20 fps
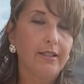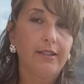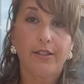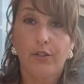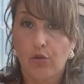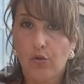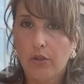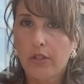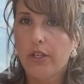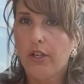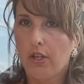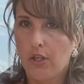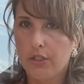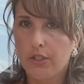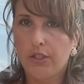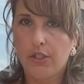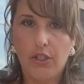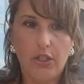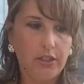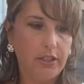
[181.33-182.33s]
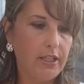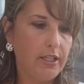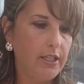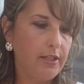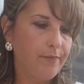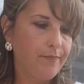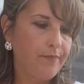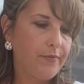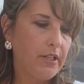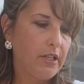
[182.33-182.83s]
literally on a
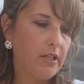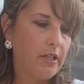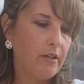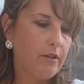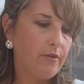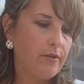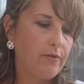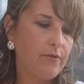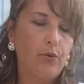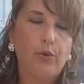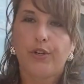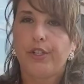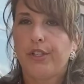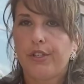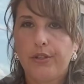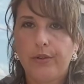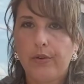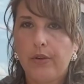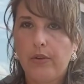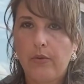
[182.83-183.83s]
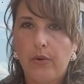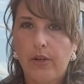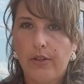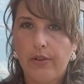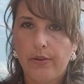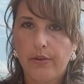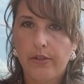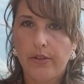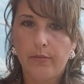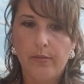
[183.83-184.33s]
donkey, 40-degree
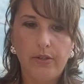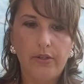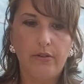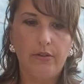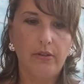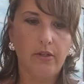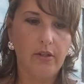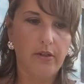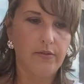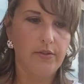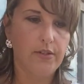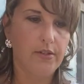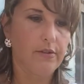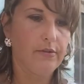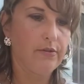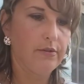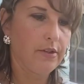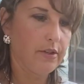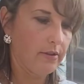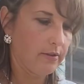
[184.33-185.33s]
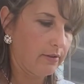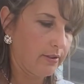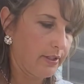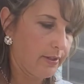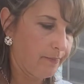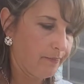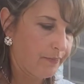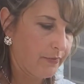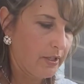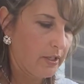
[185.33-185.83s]
weather in the middle of southern Italy,
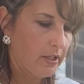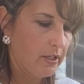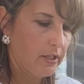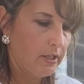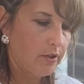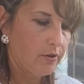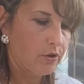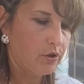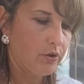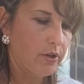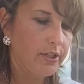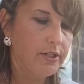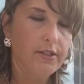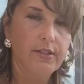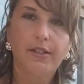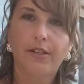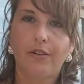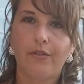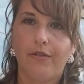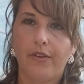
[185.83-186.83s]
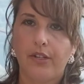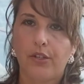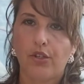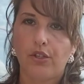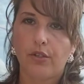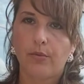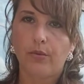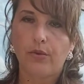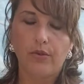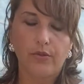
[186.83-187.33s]
and trying to sell
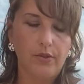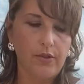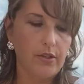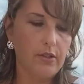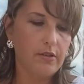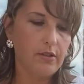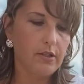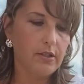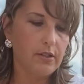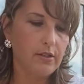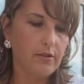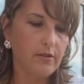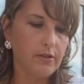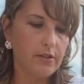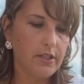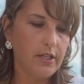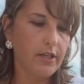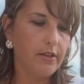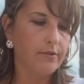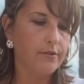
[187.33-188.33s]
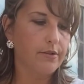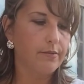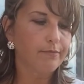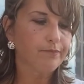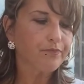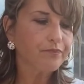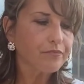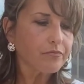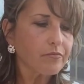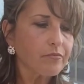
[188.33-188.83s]
vegetables in these little towns,
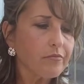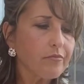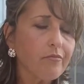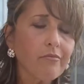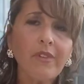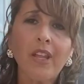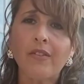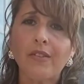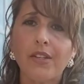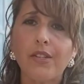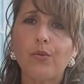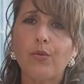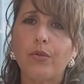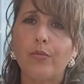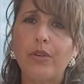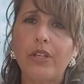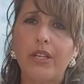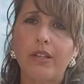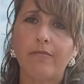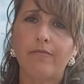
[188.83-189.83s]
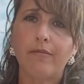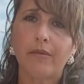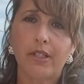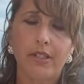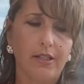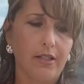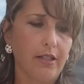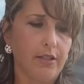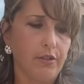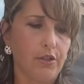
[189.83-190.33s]
this would be
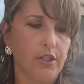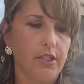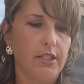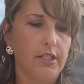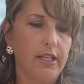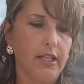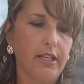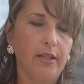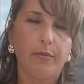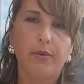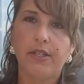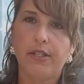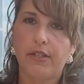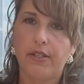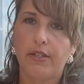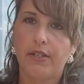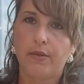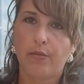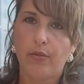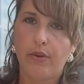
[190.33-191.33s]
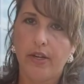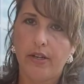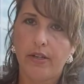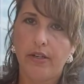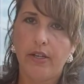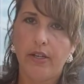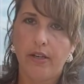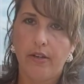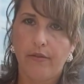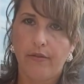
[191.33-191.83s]
his lunch. He'd take a piece of this bread,
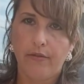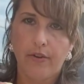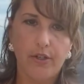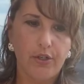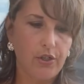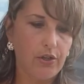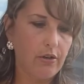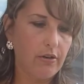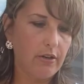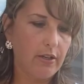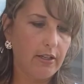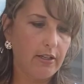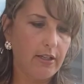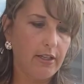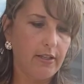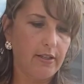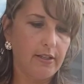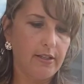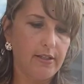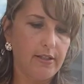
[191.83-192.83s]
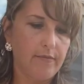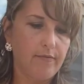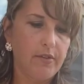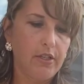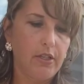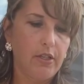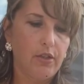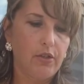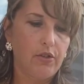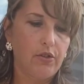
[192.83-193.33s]
fresh garlic like this,
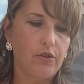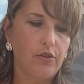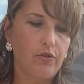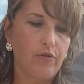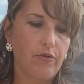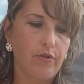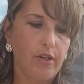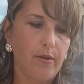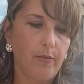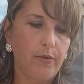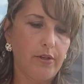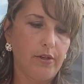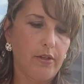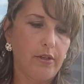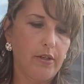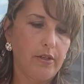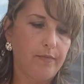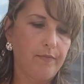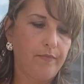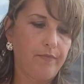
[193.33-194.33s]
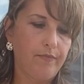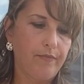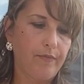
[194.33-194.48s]
scrape it on,